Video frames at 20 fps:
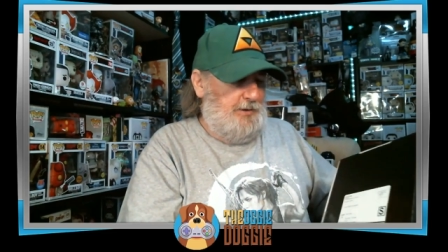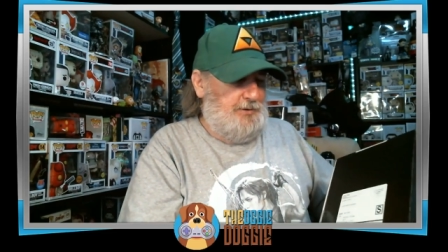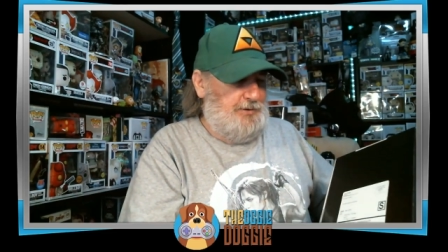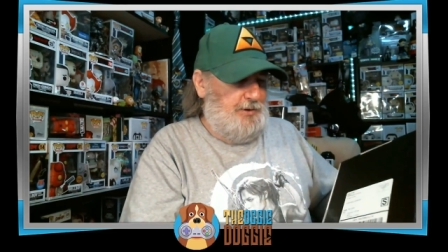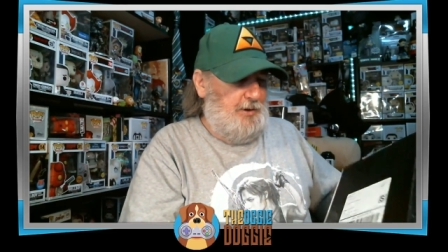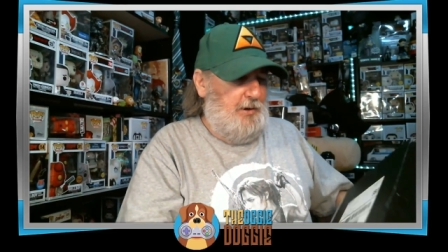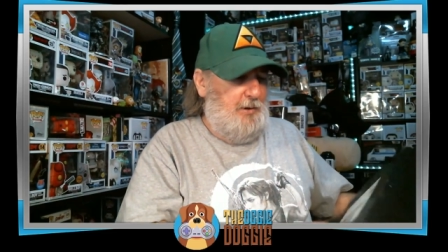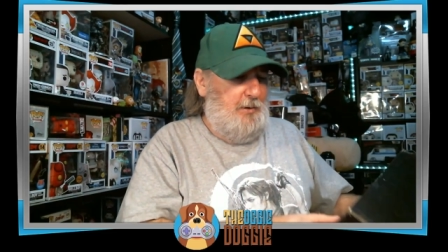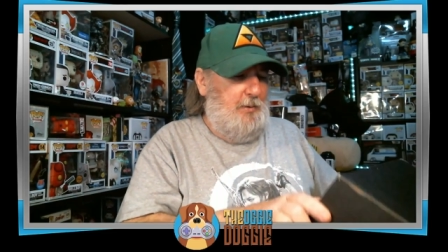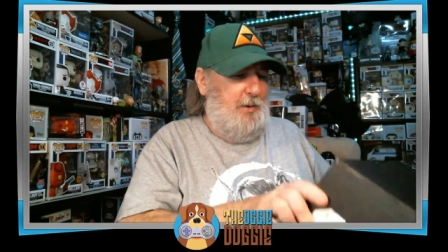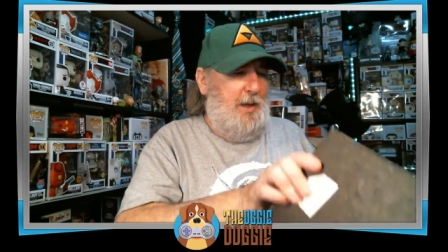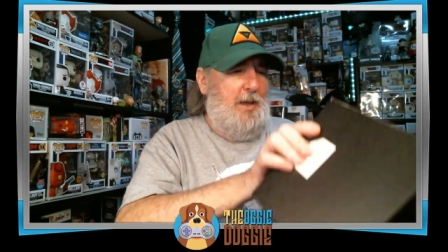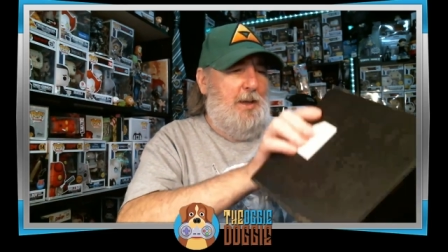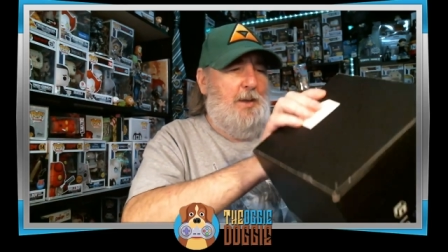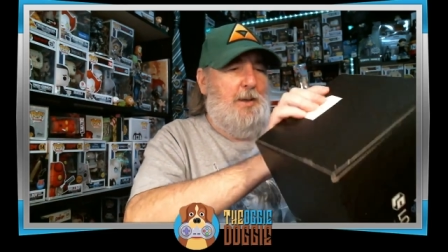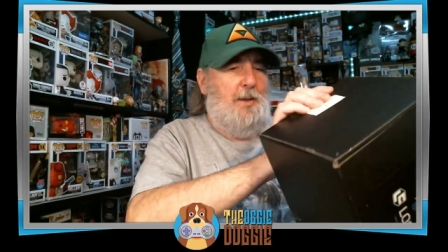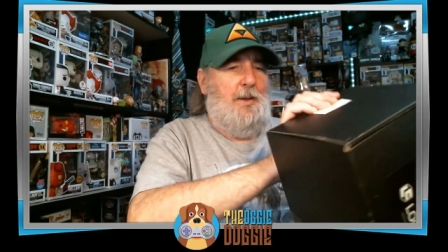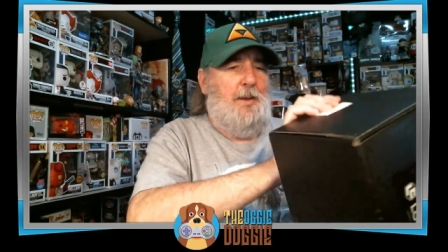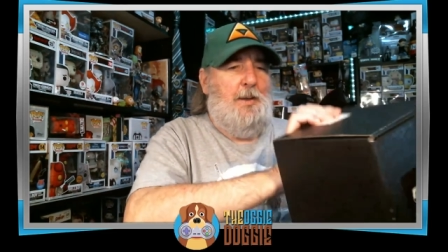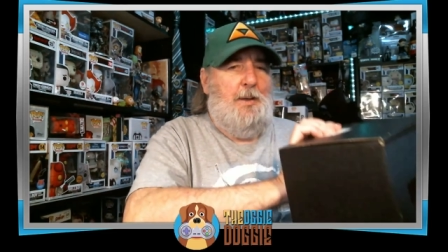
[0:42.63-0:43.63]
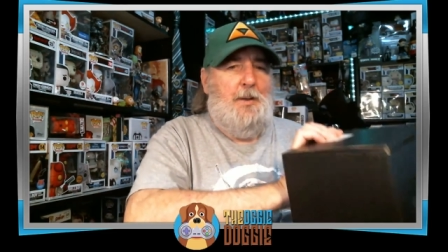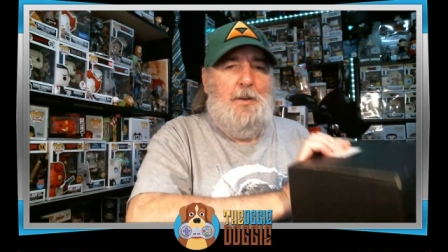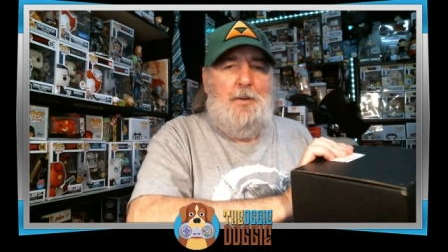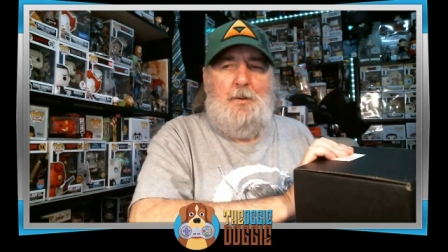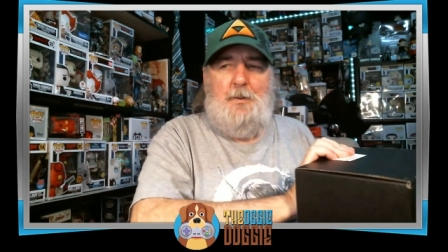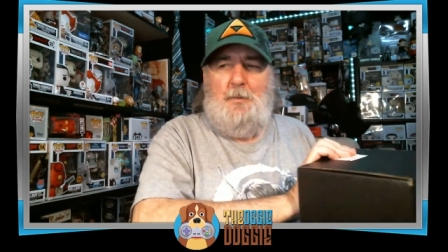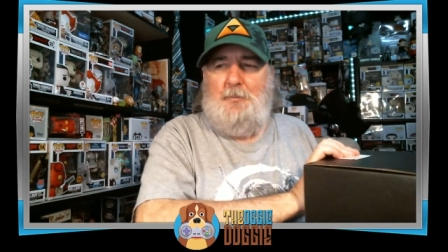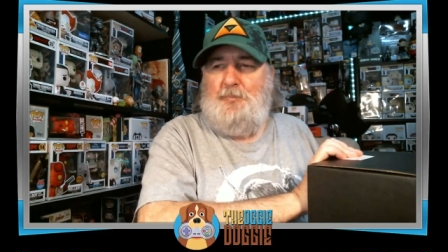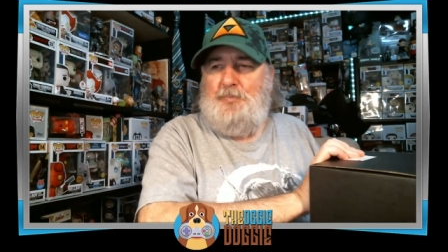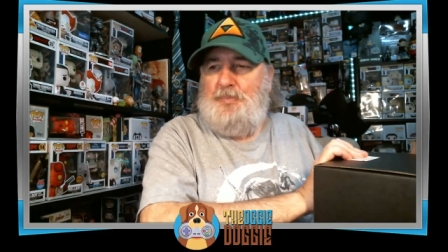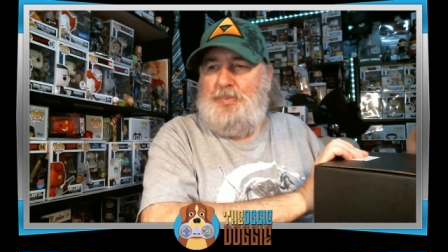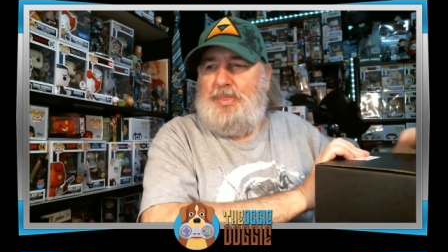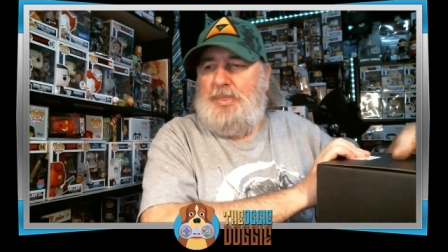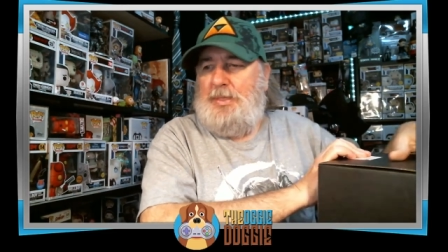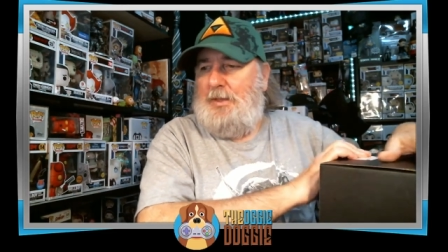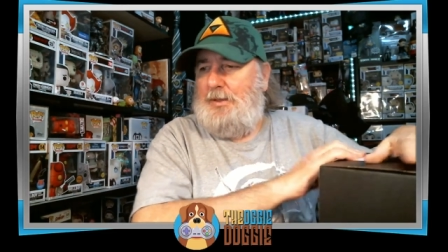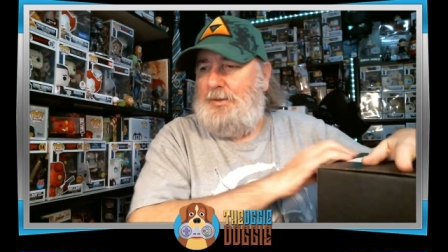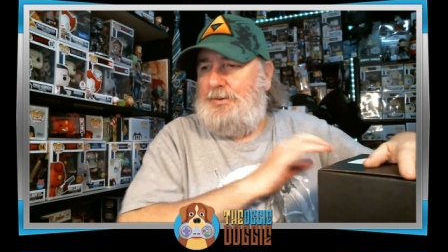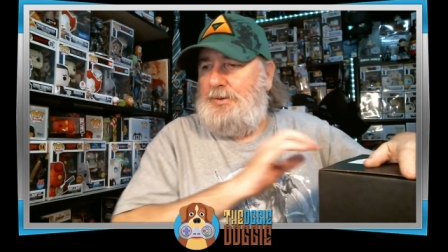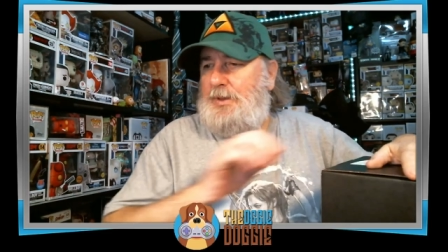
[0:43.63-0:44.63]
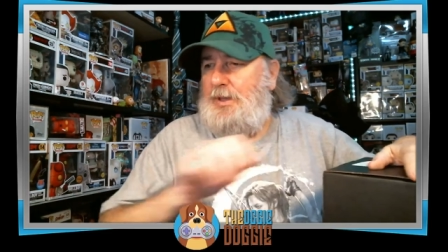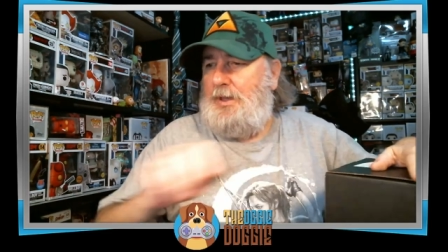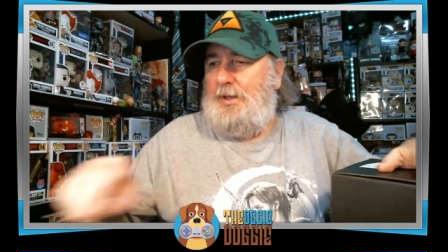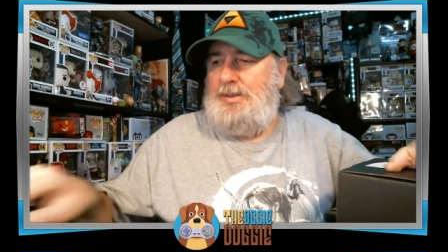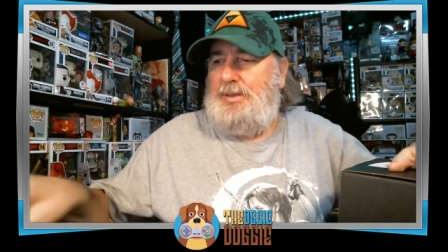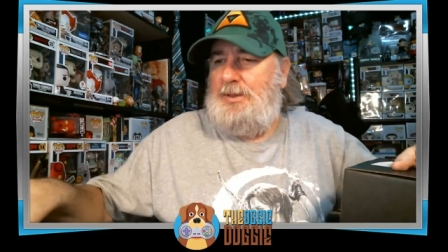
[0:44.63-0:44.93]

So let's cut